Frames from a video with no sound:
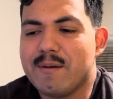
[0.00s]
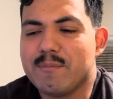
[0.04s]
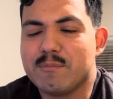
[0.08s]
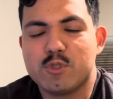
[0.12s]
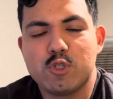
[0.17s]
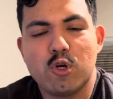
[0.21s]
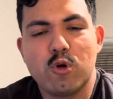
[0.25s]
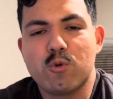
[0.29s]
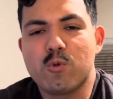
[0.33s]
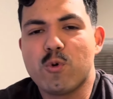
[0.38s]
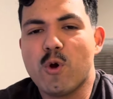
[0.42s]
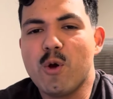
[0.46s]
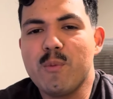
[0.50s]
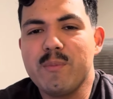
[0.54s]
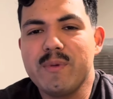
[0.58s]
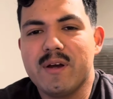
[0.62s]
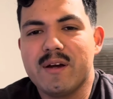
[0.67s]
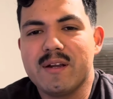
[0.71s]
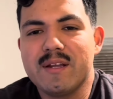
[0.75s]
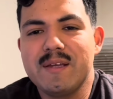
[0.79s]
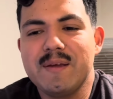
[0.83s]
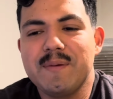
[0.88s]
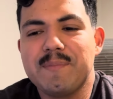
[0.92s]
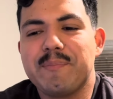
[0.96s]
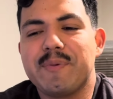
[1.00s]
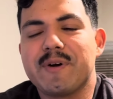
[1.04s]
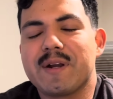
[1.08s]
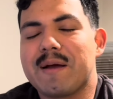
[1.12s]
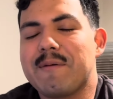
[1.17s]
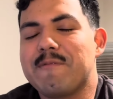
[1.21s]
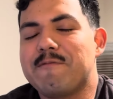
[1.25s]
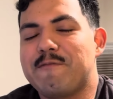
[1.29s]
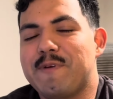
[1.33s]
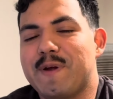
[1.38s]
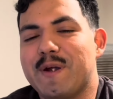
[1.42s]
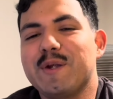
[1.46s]
Don't quote me on it, but I'm
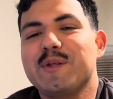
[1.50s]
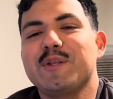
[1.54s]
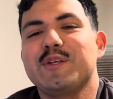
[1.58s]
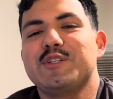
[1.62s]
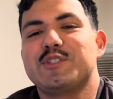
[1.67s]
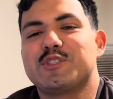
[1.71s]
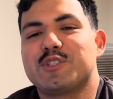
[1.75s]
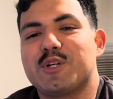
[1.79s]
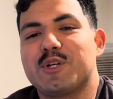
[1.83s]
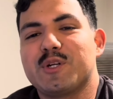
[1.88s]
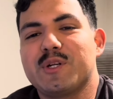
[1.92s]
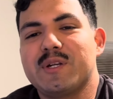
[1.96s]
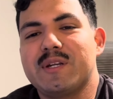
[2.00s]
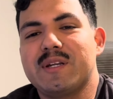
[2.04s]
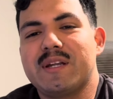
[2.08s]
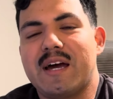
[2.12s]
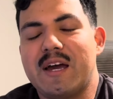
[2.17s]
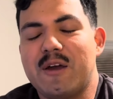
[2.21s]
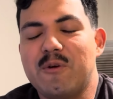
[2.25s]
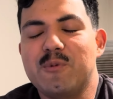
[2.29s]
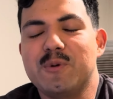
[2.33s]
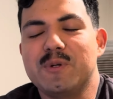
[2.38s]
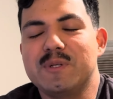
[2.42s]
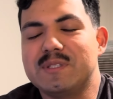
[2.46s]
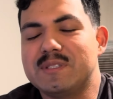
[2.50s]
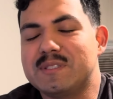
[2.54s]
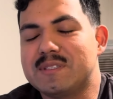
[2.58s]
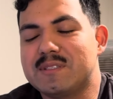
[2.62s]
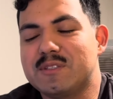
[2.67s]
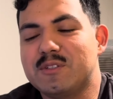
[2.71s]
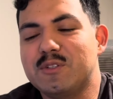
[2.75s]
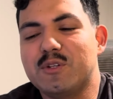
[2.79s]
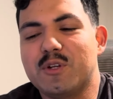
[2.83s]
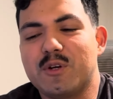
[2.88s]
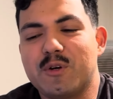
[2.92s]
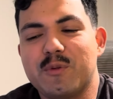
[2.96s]
fairly certain I was,
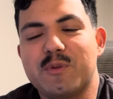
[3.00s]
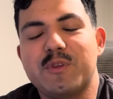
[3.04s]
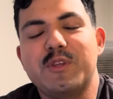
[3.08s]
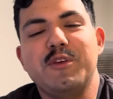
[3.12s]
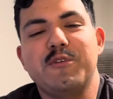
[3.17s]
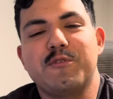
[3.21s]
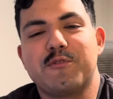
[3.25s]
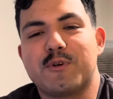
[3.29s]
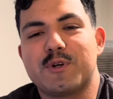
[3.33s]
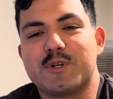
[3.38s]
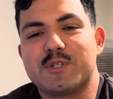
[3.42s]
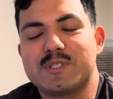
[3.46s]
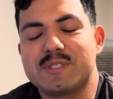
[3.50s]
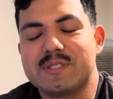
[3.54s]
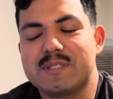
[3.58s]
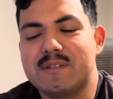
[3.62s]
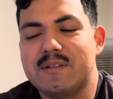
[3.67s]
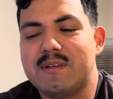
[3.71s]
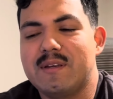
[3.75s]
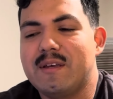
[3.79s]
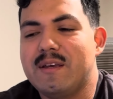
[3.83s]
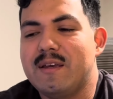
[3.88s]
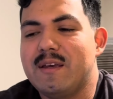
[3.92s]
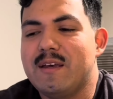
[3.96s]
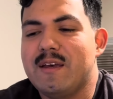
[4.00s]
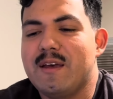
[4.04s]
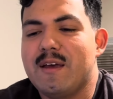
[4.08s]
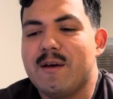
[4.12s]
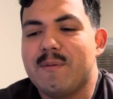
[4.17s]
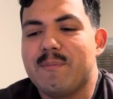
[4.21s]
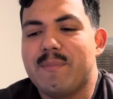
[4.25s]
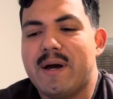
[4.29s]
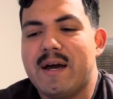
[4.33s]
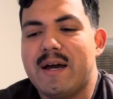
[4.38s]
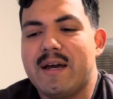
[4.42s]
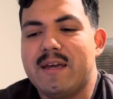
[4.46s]
the first.
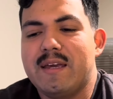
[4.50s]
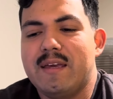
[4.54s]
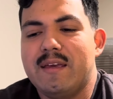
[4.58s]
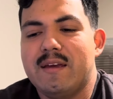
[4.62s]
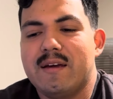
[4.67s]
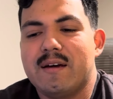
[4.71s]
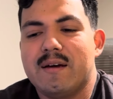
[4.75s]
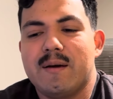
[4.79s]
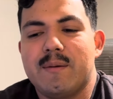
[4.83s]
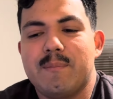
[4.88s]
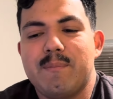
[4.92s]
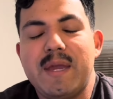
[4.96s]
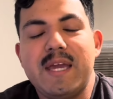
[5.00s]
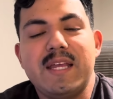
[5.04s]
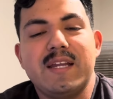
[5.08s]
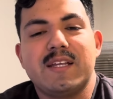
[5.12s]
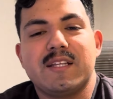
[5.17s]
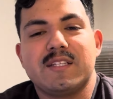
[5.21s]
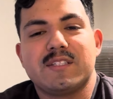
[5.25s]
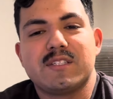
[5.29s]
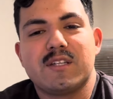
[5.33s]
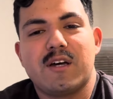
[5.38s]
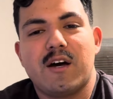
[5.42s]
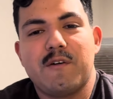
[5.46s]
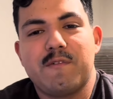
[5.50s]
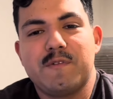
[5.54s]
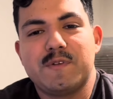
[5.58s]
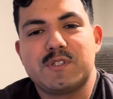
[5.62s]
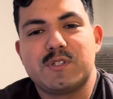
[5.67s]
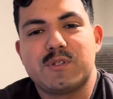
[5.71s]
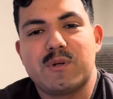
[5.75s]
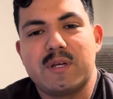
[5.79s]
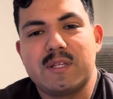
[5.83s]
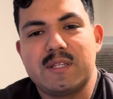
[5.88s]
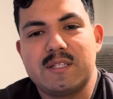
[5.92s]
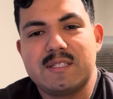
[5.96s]
My maintenance
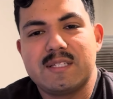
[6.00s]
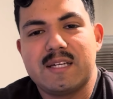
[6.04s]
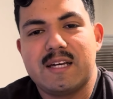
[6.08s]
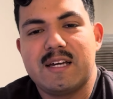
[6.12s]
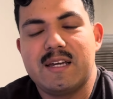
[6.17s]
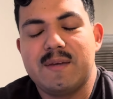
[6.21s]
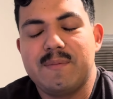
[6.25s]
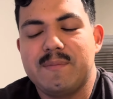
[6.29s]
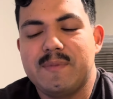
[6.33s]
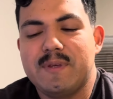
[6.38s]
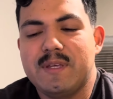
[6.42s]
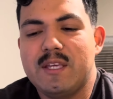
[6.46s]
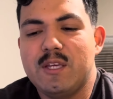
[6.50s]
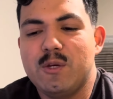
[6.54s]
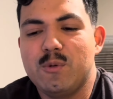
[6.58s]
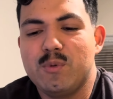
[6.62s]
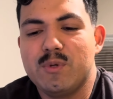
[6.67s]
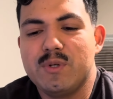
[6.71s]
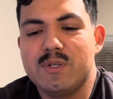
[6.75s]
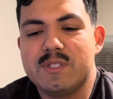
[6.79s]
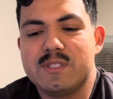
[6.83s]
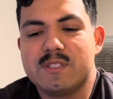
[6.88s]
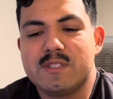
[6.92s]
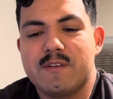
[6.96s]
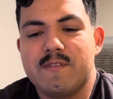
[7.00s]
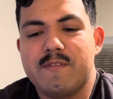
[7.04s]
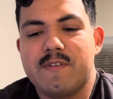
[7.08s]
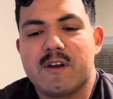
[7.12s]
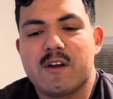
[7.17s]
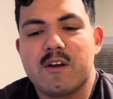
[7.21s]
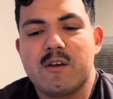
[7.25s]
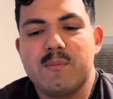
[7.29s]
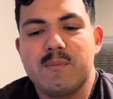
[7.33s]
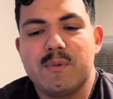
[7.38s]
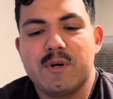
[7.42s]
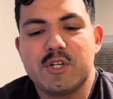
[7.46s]
officer at the time, he was
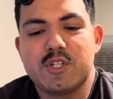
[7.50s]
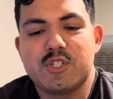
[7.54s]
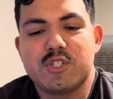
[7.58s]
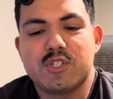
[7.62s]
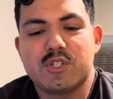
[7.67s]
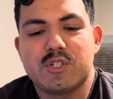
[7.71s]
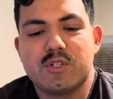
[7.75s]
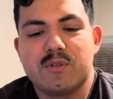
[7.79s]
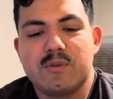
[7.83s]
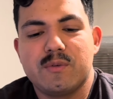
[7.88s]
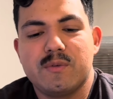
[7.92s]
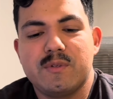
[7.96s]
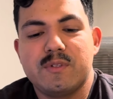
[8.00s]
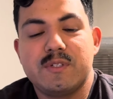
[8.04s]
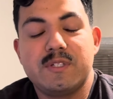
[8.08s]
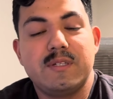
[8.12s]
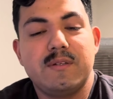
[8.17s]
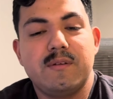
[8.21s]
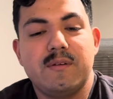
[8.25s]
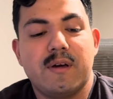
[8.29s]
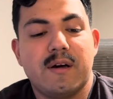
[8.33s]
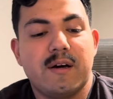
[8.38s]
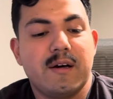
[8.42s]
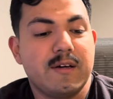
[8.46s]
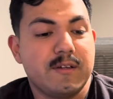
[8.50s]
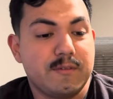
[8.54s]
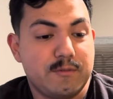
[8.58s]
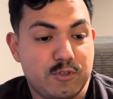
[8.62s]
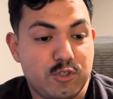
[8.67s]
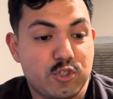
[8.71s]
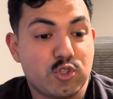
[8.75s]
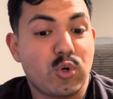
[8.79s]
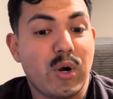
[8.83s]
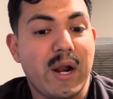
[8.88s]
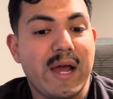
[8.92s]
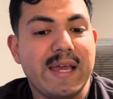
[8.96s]
very much
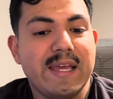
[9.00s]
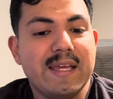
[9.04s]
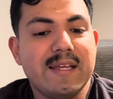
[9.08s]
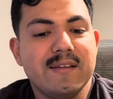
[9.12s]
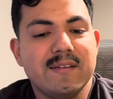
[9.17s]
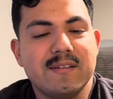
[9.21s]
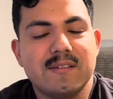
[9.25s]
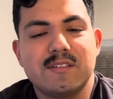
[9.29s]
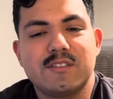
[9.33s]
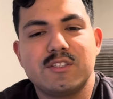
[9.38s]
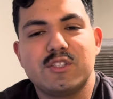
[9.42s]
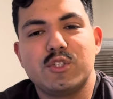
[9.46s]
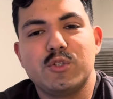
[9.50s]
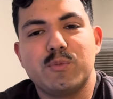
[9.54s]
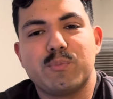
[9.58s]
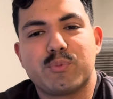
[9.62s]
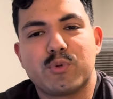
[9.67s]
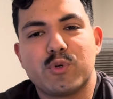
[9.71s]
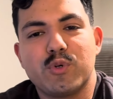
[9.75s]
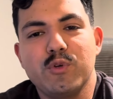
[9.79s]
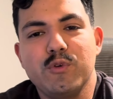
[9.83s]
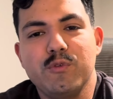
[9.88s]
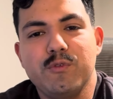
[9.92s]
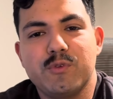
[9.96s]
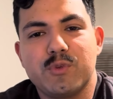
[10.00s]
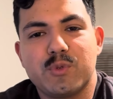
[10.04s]
trying to prove